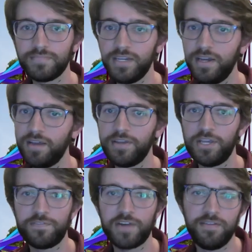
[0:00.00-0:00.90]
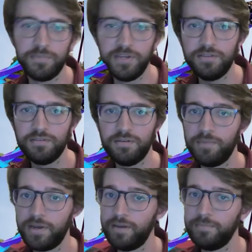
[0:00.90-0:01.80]
Yeah, thank you for having me.
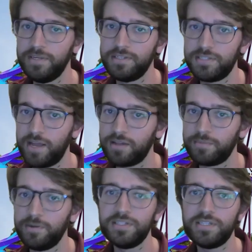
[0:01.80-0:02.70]
My name is Tyler Mullins.